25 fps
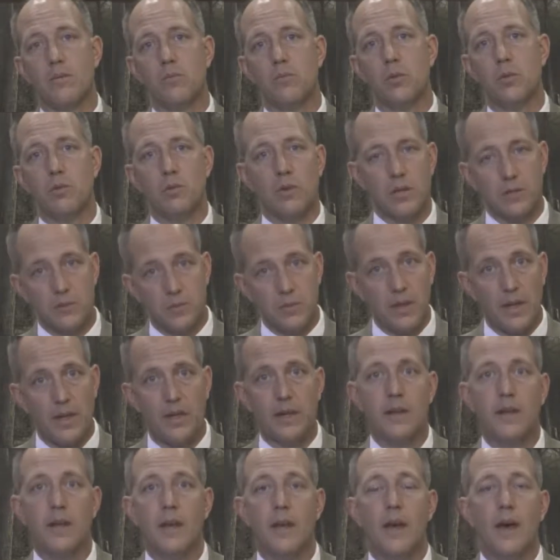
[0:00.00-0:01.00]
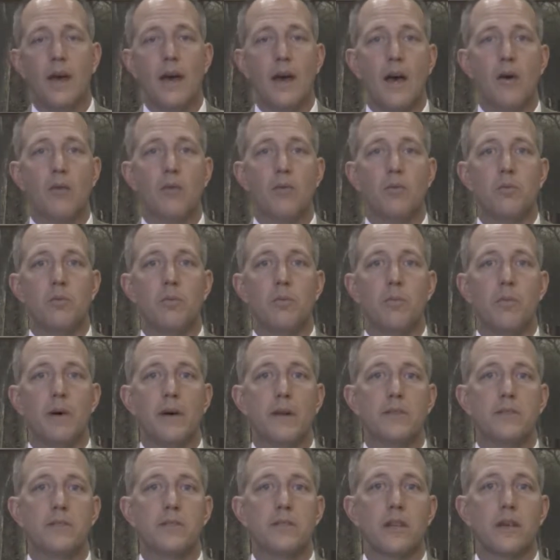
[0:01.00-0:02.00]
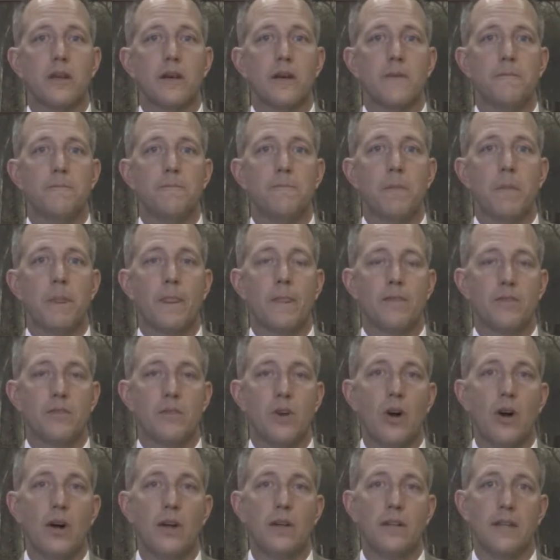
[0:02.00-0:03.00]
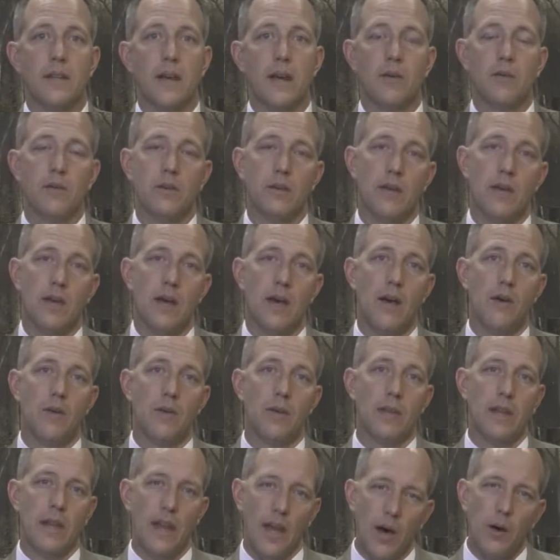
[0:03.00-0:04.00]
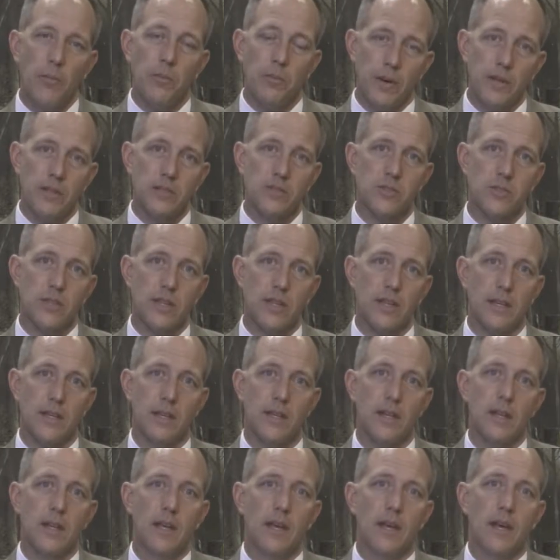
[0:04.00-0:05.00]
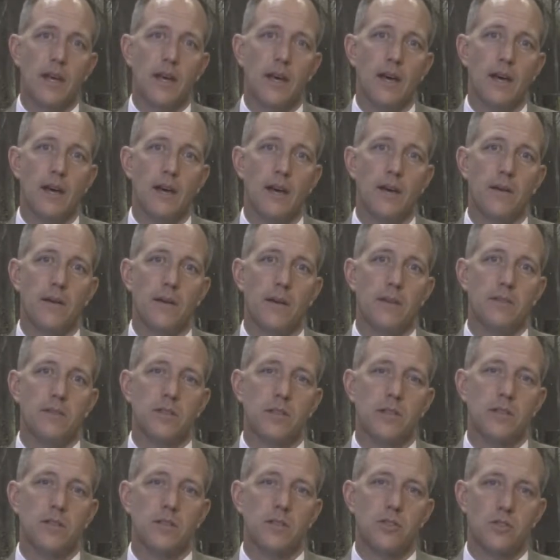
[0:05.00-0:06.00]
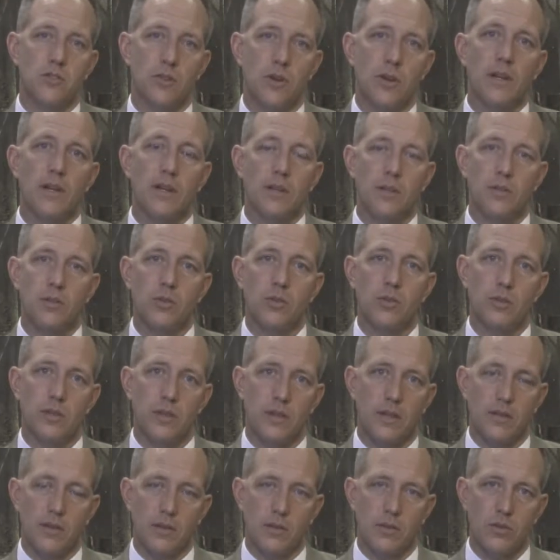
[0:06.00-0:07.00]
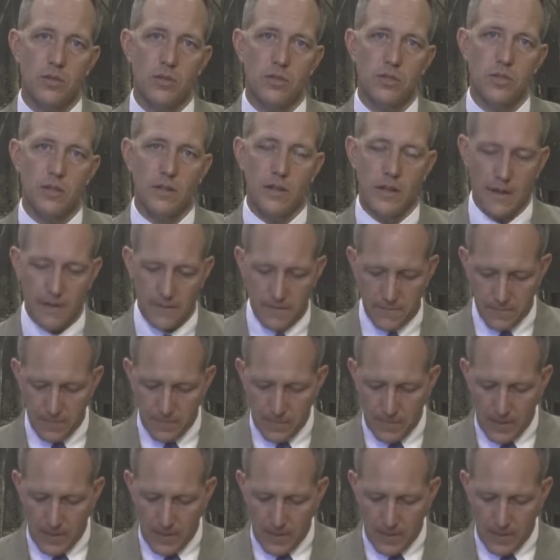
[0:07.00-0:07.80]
you would explain how it would be best taught, how it can help us then as a training tool in the Christian life.